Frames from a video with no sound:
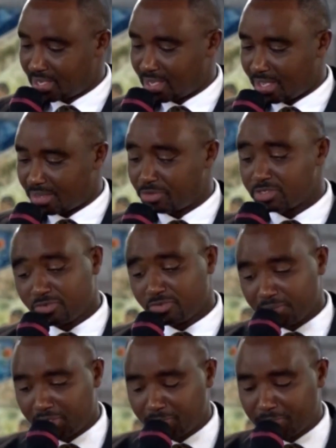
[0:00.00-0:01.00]
and those
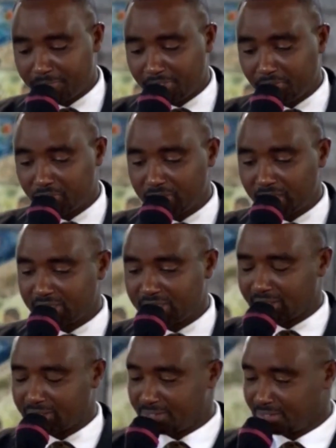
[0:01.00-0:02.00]
from Kipipiri would
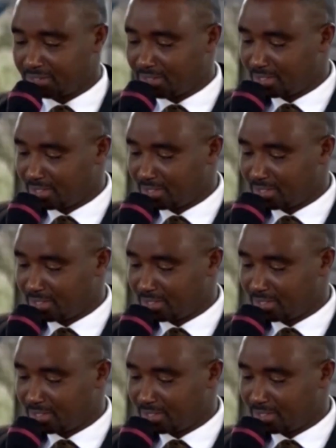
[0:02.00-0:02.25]
attest,